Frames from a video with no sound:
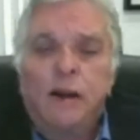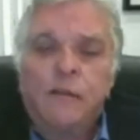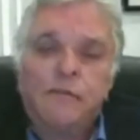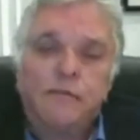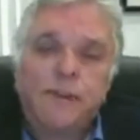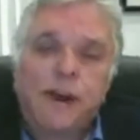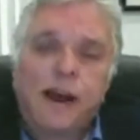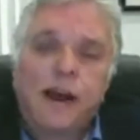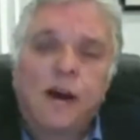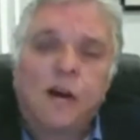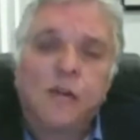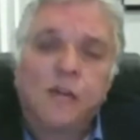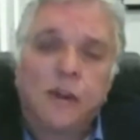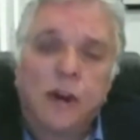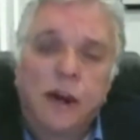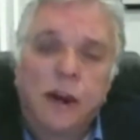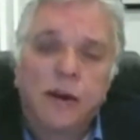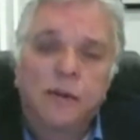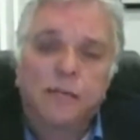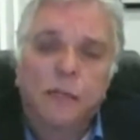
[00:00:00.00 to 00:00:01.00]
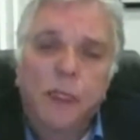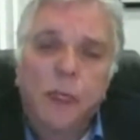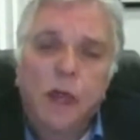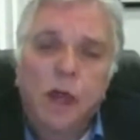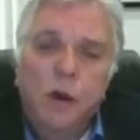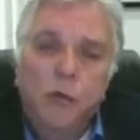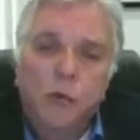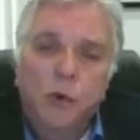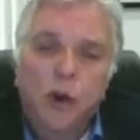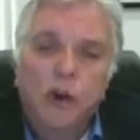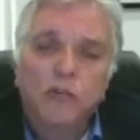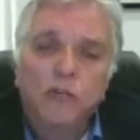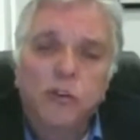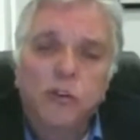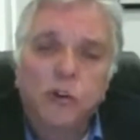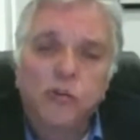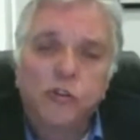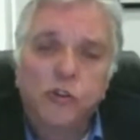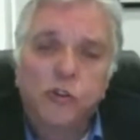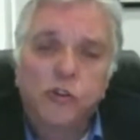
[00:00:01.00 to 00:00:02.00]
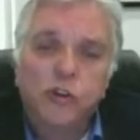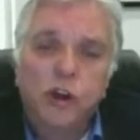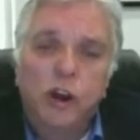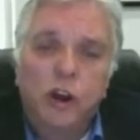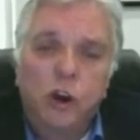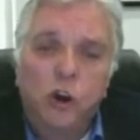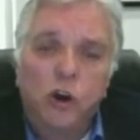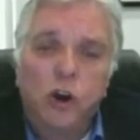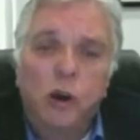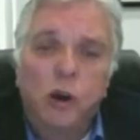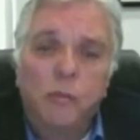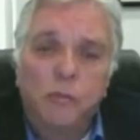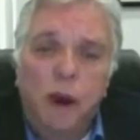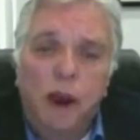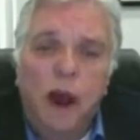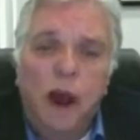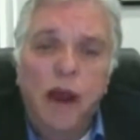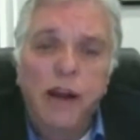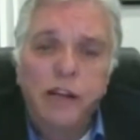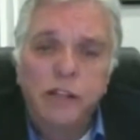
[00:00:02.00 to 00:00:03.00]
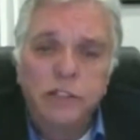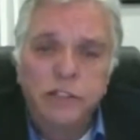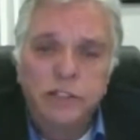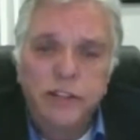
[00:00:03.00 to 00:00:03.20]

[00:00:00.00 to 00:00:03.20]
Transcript: found that researchers can look at blinded